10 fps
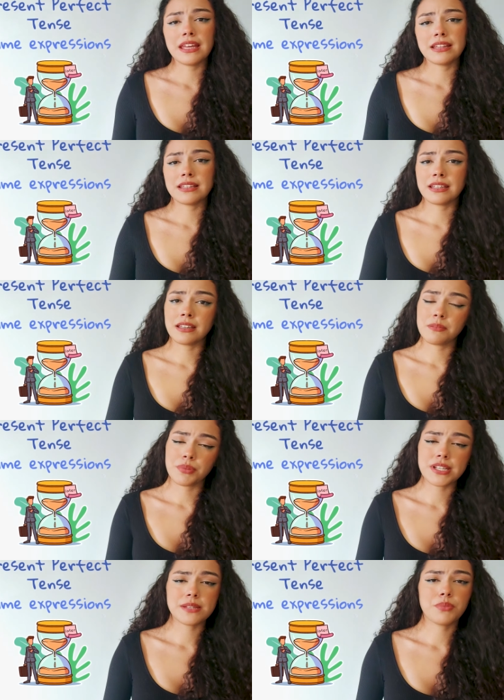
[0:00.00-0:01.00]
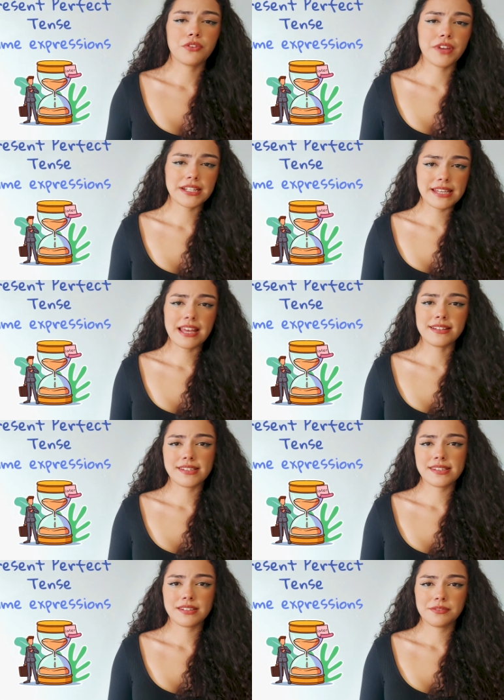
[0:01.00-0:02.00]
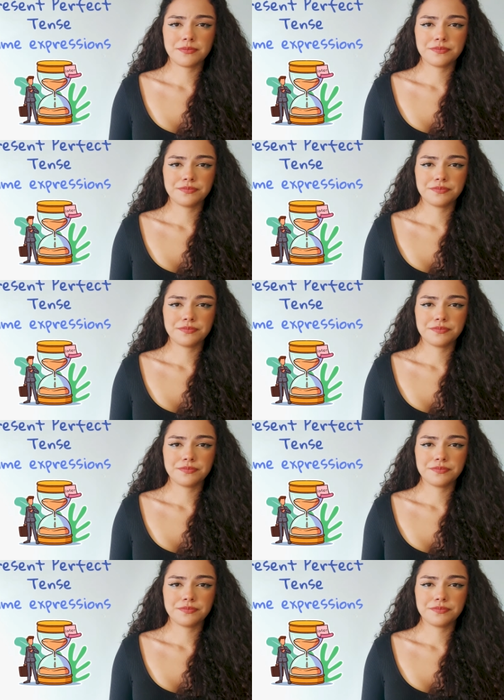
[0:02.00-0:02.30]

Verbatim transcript: in the present perfect tense.